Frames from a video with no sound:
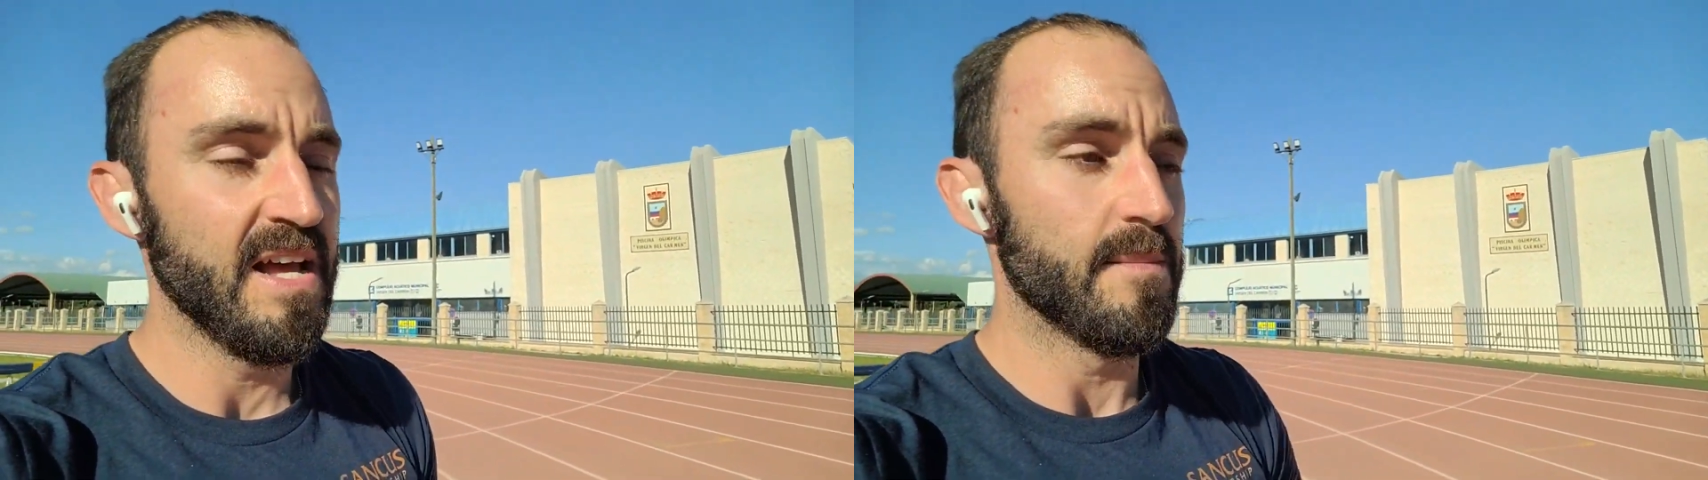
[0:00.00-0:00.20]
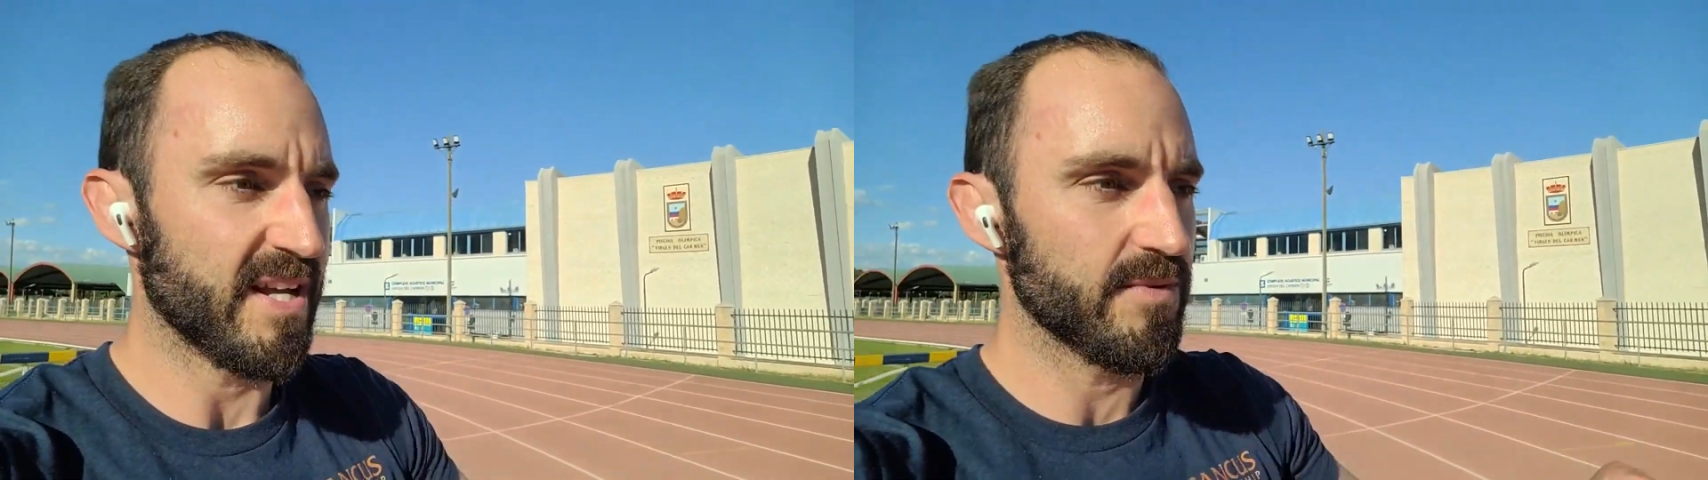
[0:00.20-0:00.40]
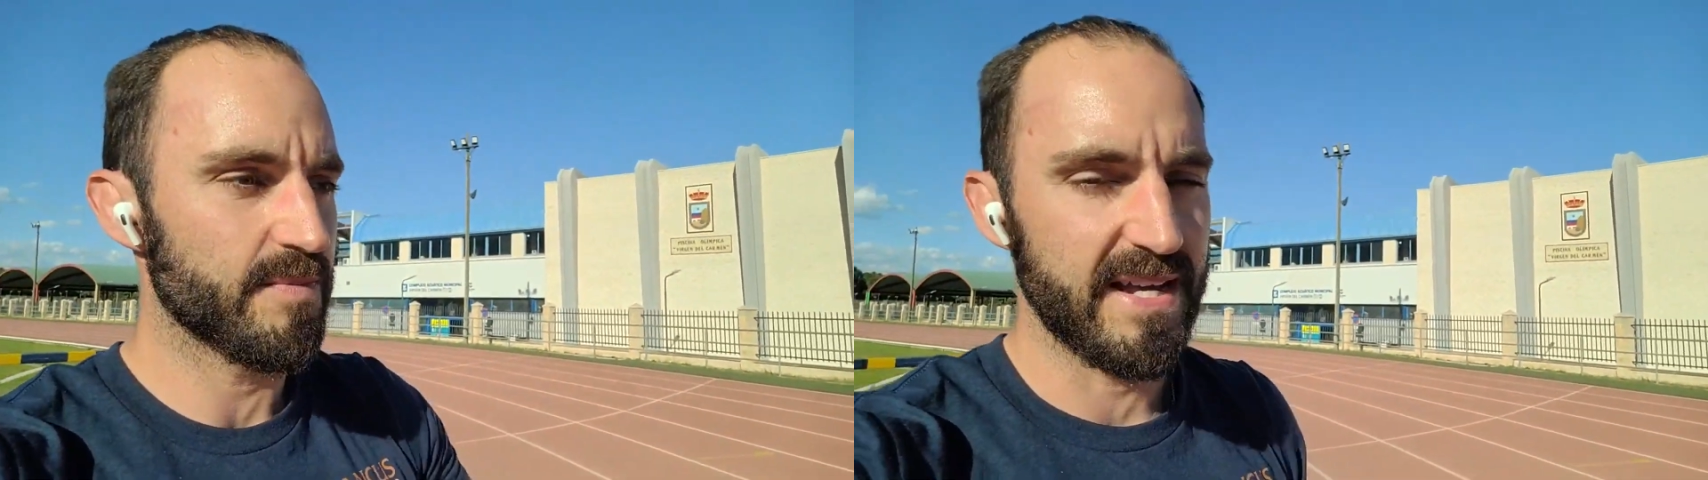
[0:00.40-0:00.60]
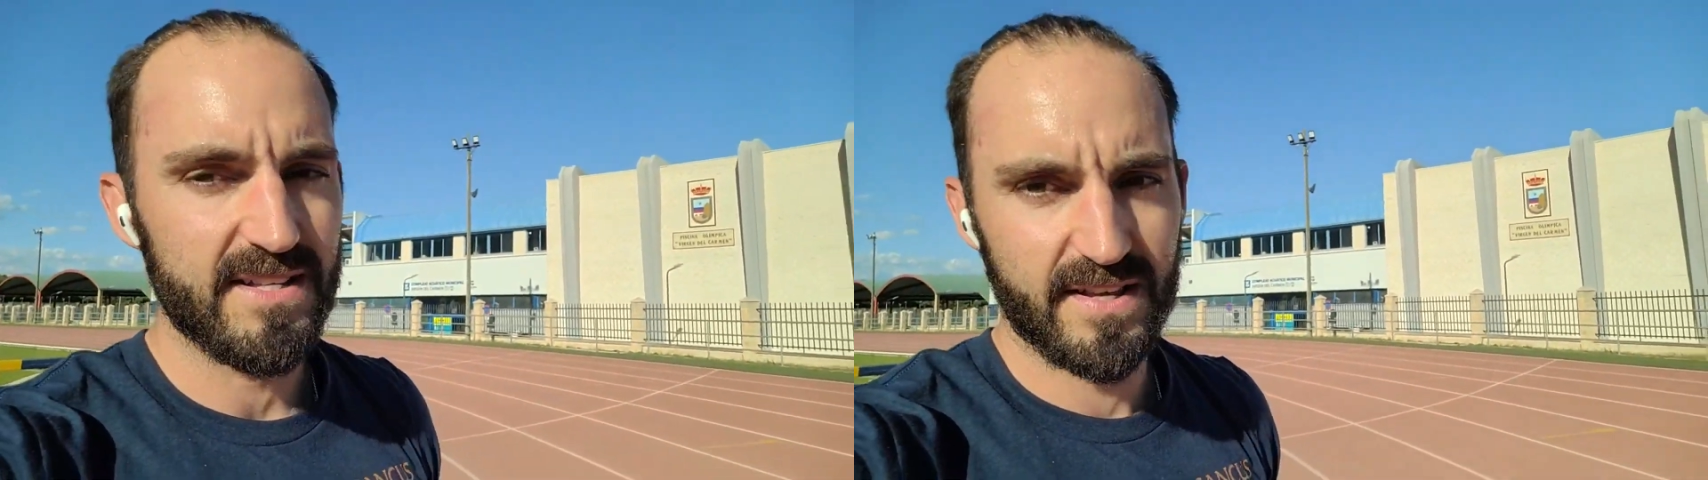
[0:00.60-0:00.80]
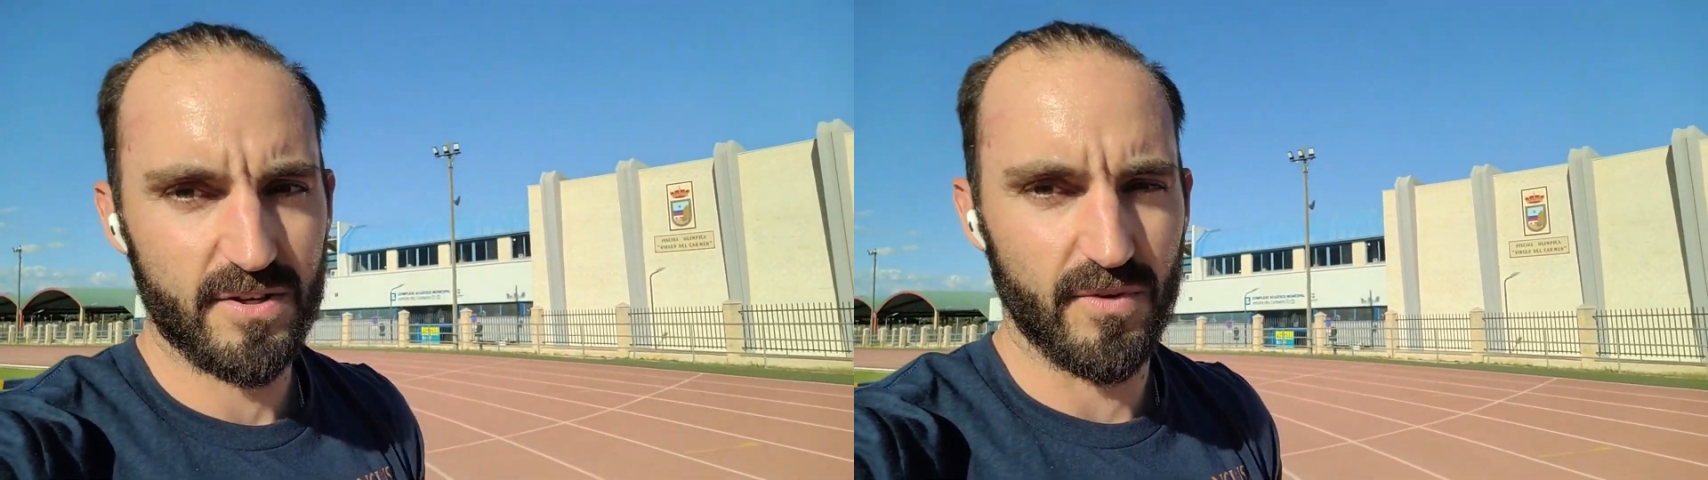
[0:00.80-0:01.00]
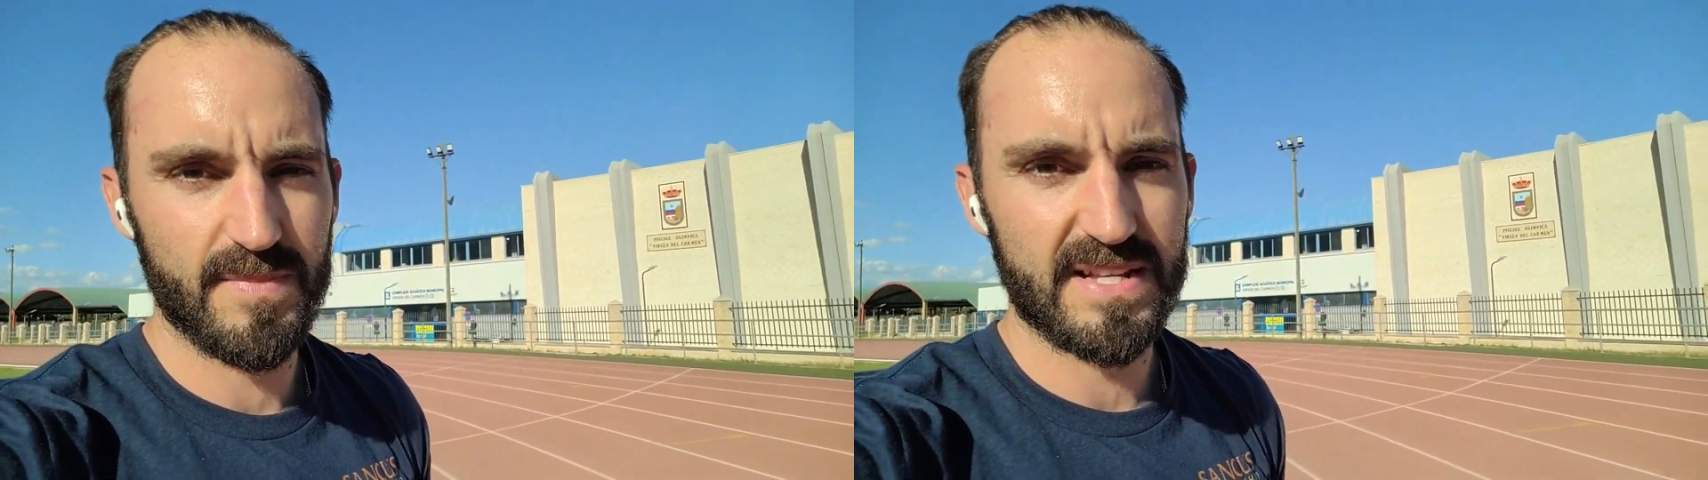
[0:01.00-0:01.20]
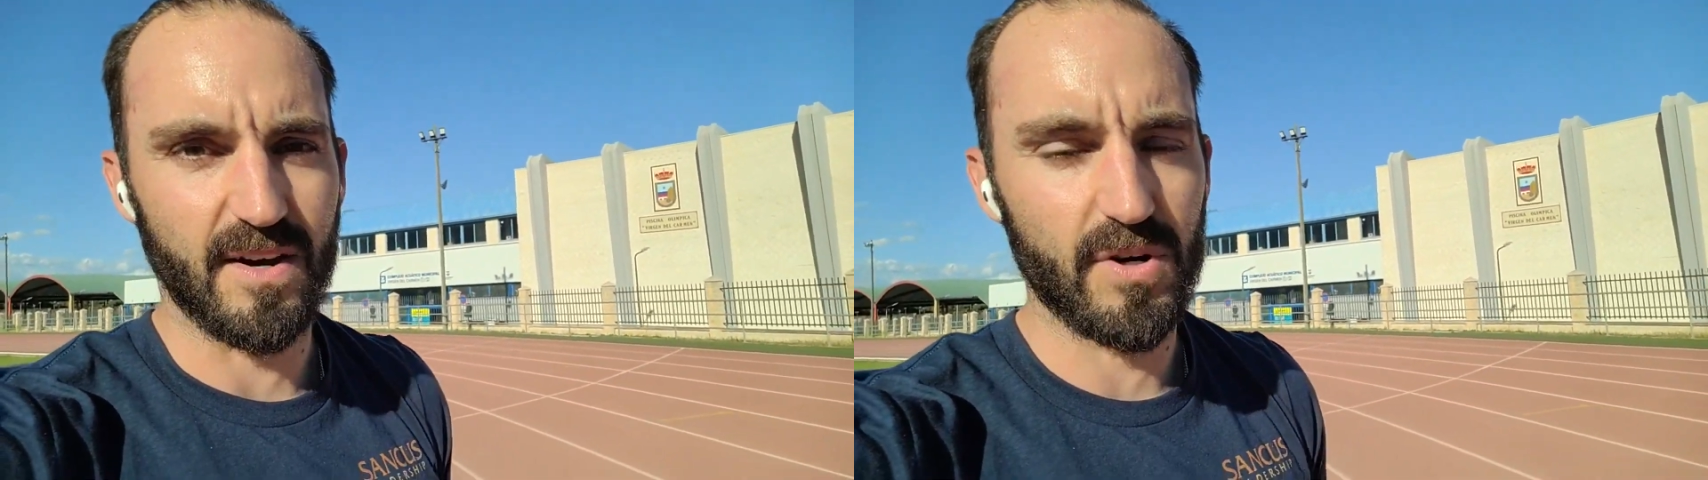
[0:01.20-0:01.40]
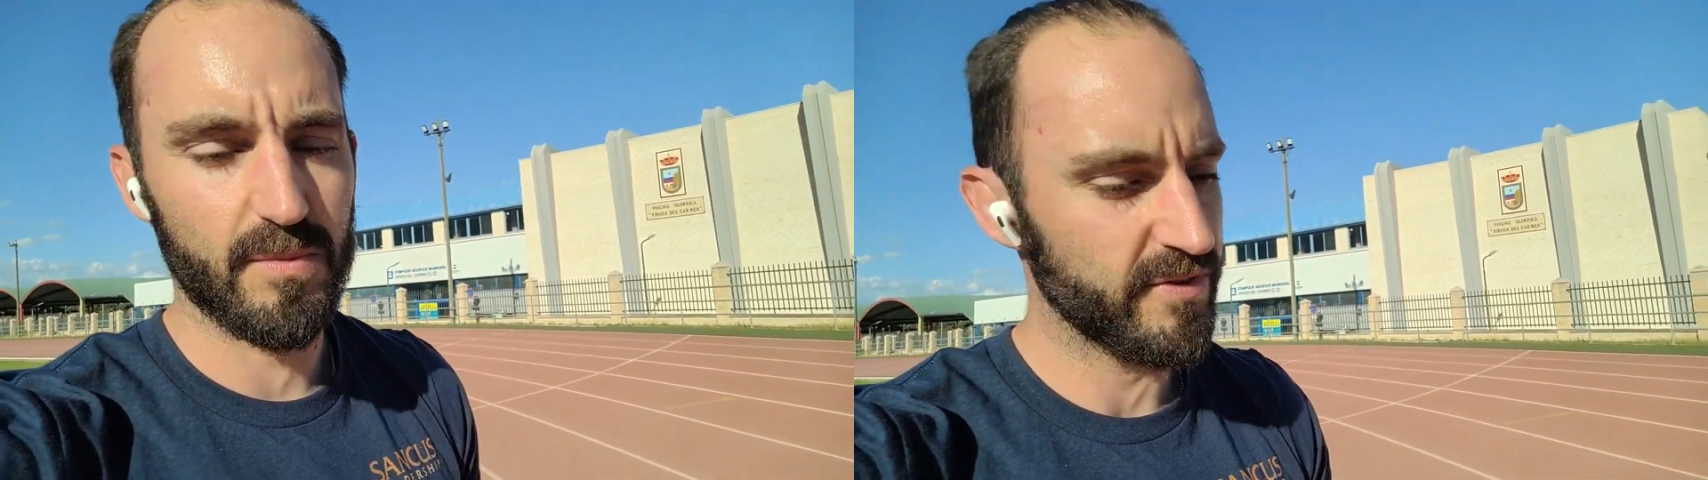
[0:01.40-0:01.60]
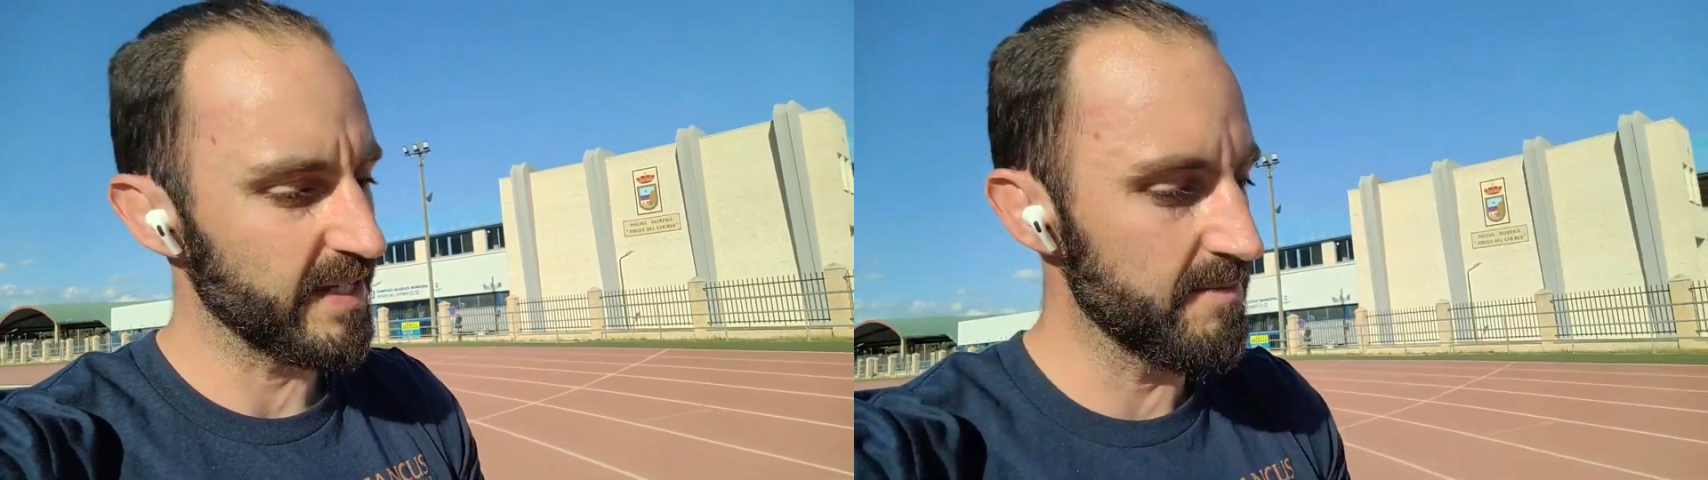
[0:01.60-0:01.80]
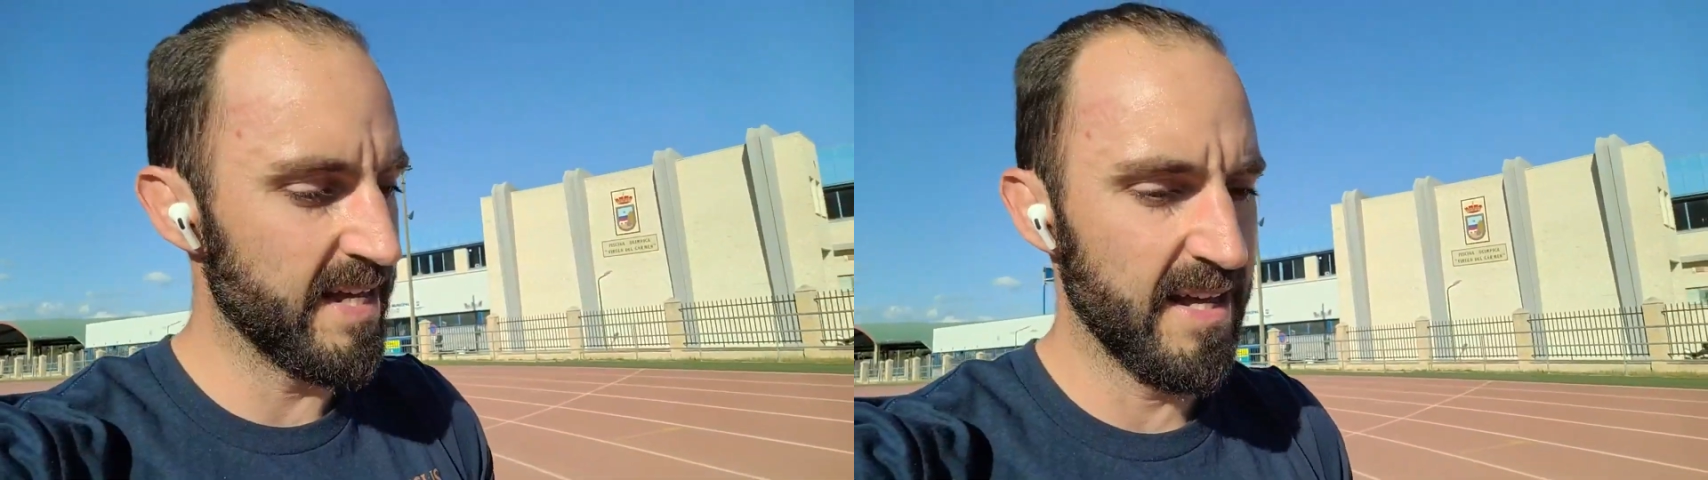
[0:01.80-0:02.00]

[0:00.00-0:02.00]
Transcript: Pick up the pace. You want to be somewhere between